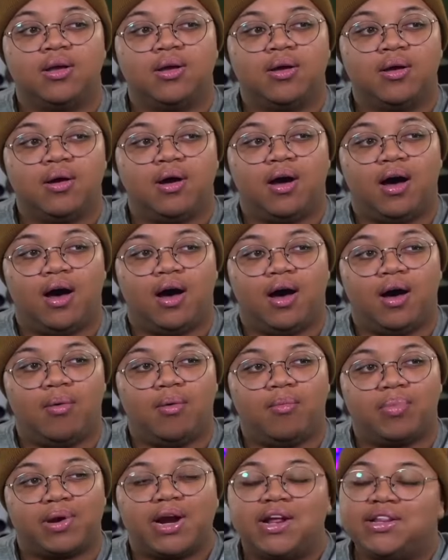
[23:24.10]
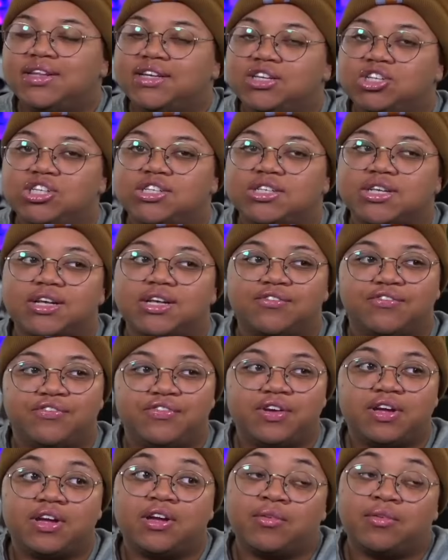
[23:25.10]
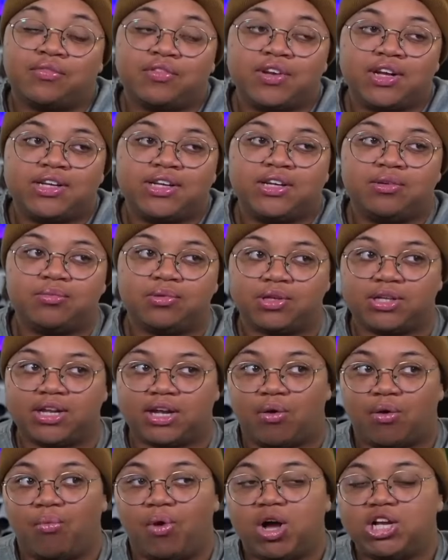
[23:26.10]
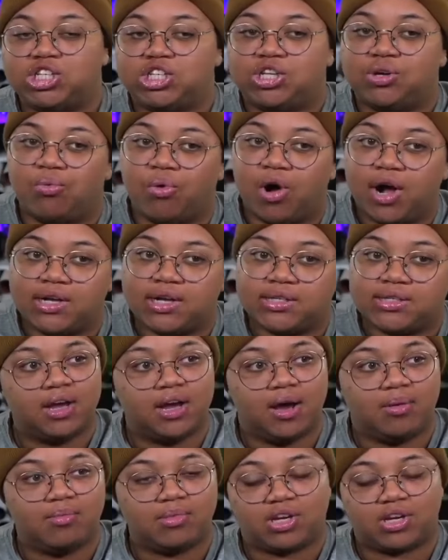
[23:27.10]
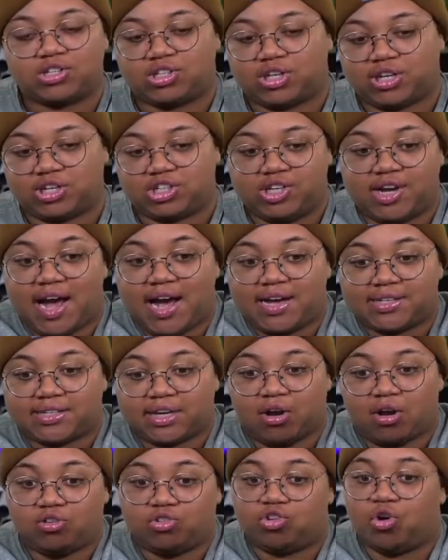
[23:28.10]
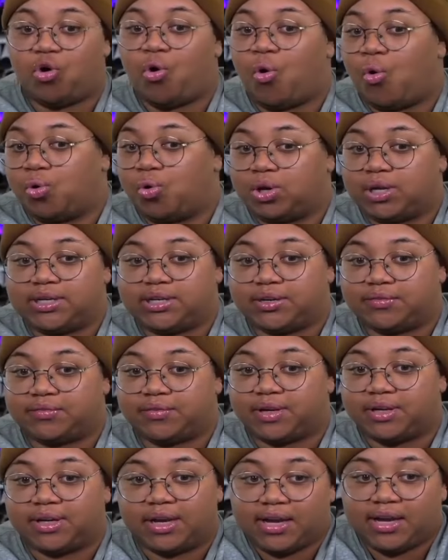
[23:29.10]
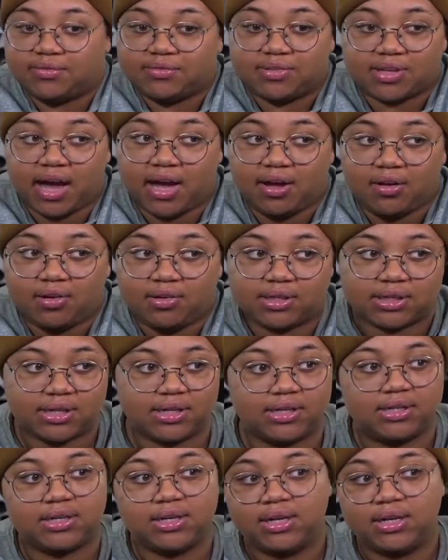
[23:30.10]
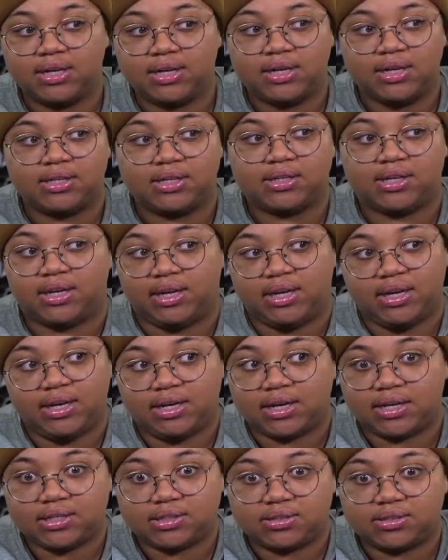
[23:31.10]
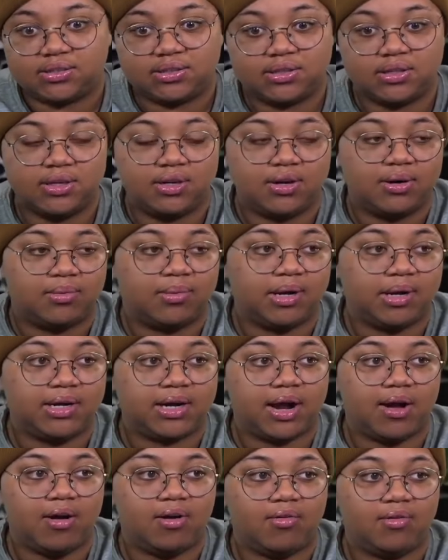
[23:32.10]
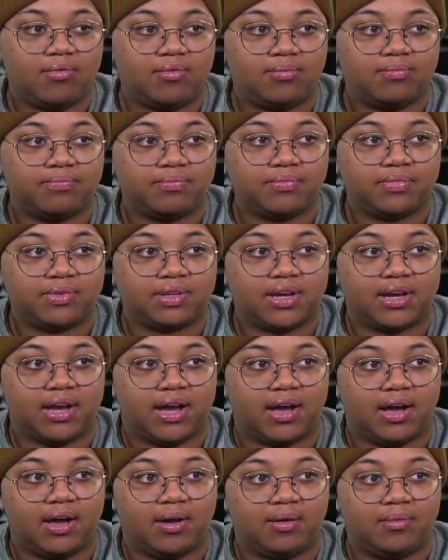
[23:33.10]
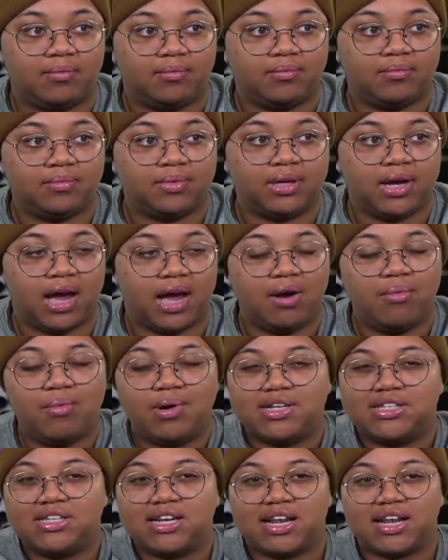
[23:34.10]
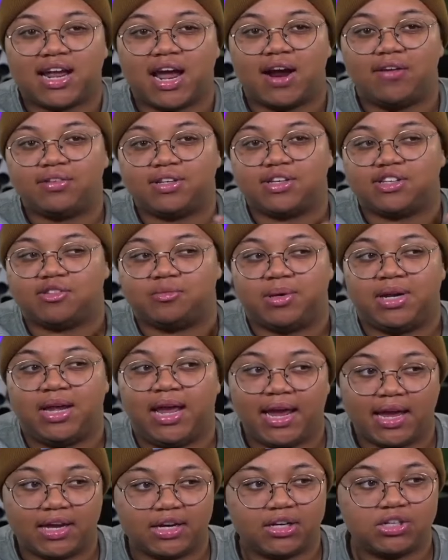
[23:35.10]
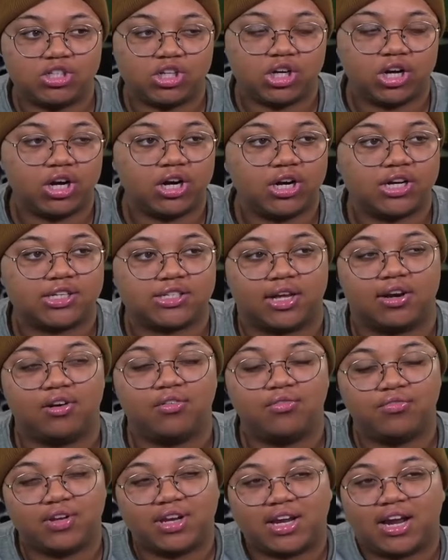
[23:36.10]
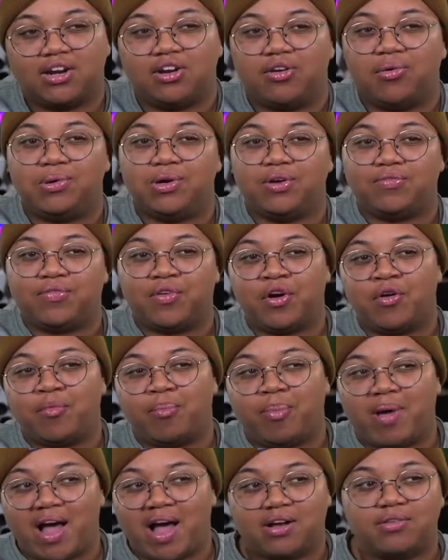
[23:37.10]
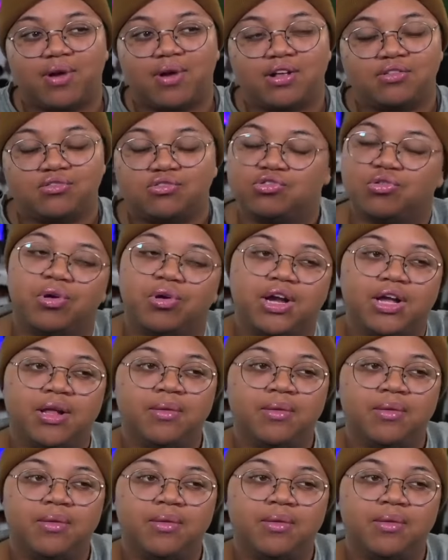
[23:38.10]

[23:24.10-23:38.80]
but I think she's conflicted with like what she wants, because like she has like a totally different lifestyle than he does right now. I don't want to say like everything's been handed to her, because I don't feel like I know enough of her background story,